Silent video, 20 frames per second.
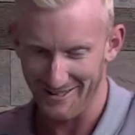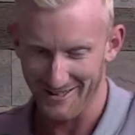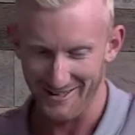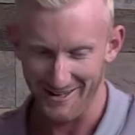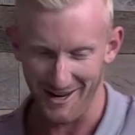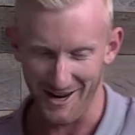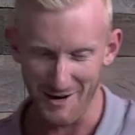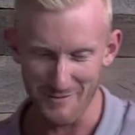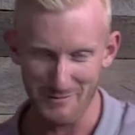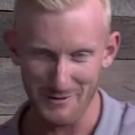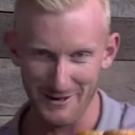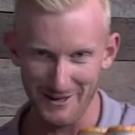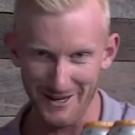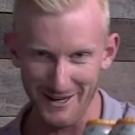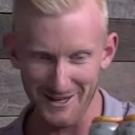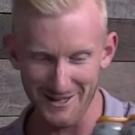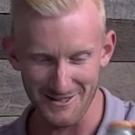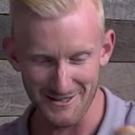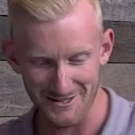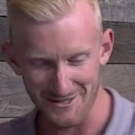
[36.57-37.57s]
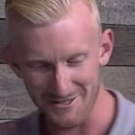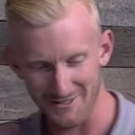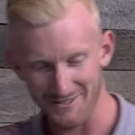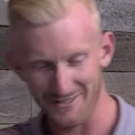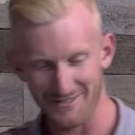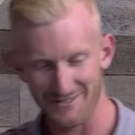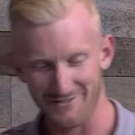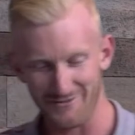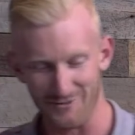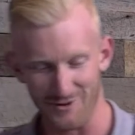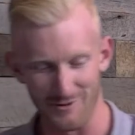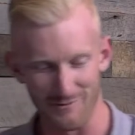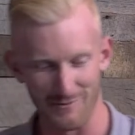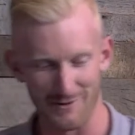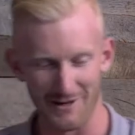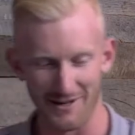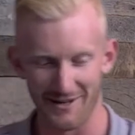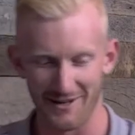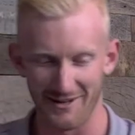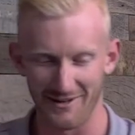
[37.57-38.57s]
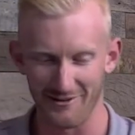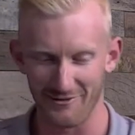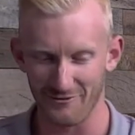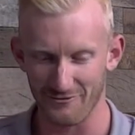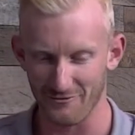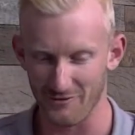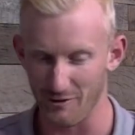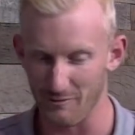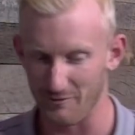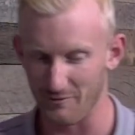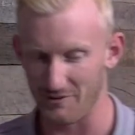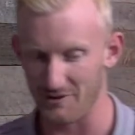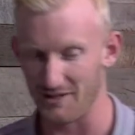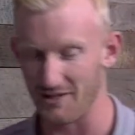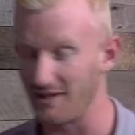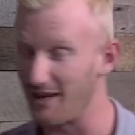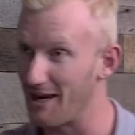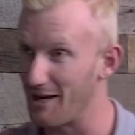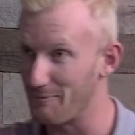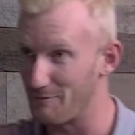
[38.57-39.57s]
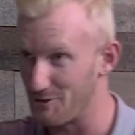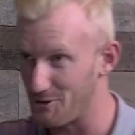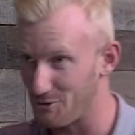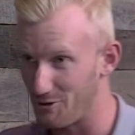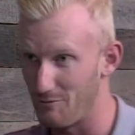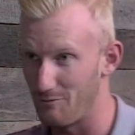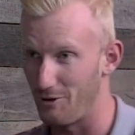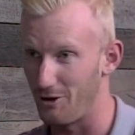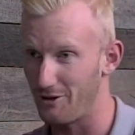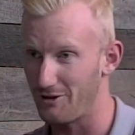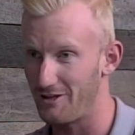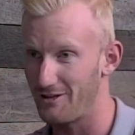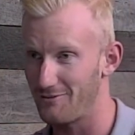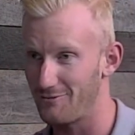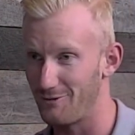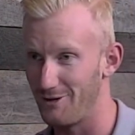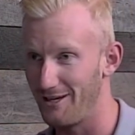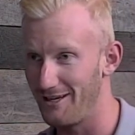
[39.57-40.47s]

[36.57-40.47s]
IPAs from the Canopy Street Market, right?